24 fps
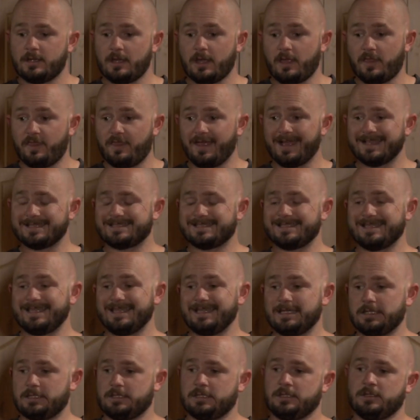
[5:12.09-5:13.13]
And that's
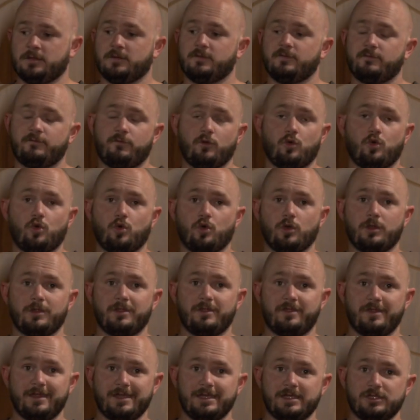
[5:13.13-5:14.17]
it for
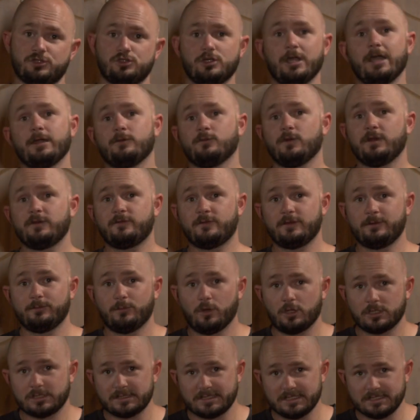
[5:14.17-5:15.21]
the Trout and Redfin
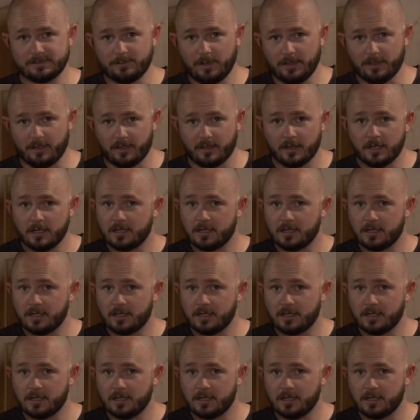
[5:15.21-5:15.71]
box this month.